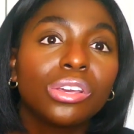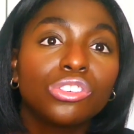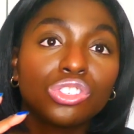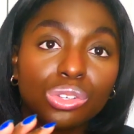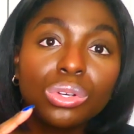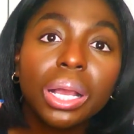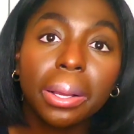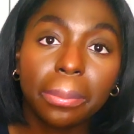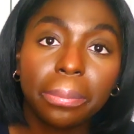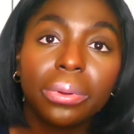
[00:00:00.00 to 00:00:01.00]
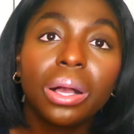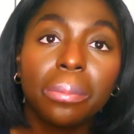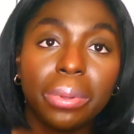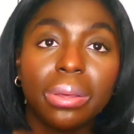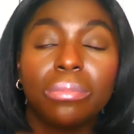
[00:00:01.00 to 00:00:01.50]
shoot up a
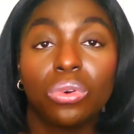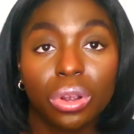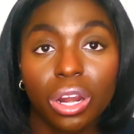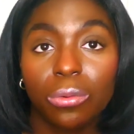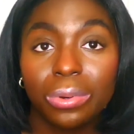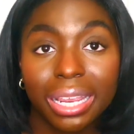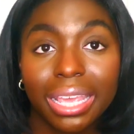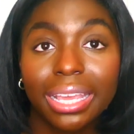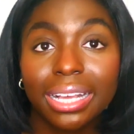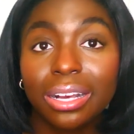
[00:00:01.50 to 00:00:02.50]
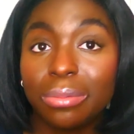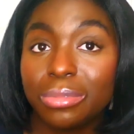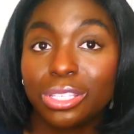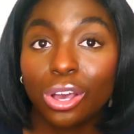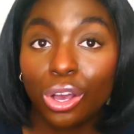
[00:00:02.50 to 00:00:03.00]
bit more when it
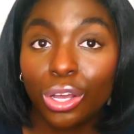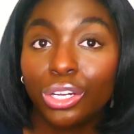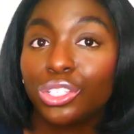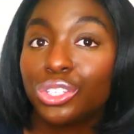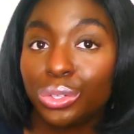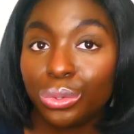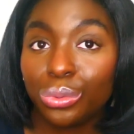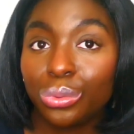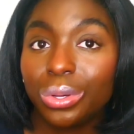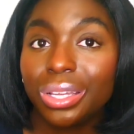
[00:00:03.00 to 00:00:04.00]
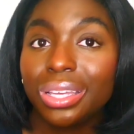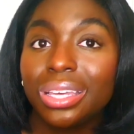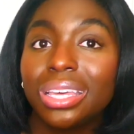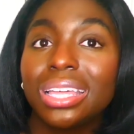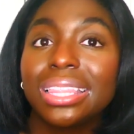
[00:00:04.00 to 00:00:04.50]
comes on to
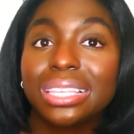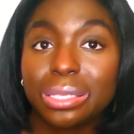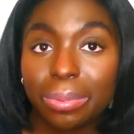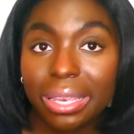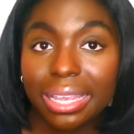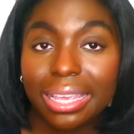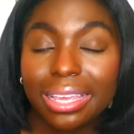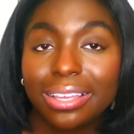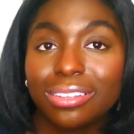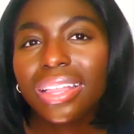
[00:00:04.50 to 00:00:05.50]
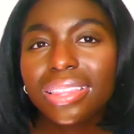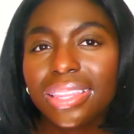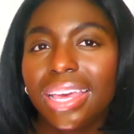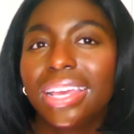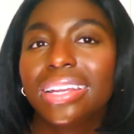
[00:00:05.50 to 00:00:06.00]
the Speedy. And
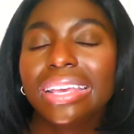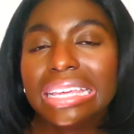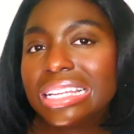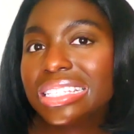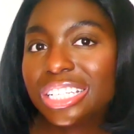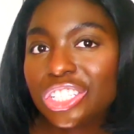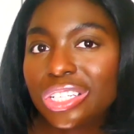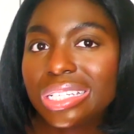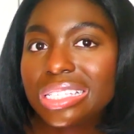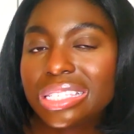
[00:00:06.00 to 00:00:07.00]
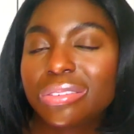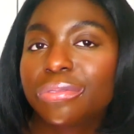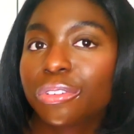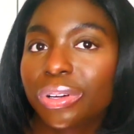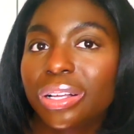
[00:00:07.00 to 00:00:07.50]
then in addition to
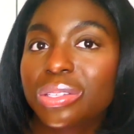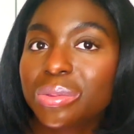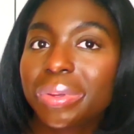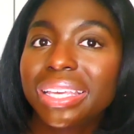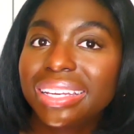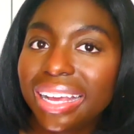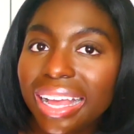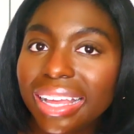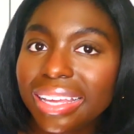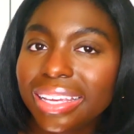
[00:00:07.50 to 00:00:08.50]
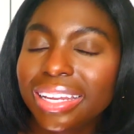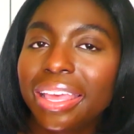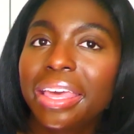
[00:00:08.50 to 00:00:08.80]
Pharrell's P9,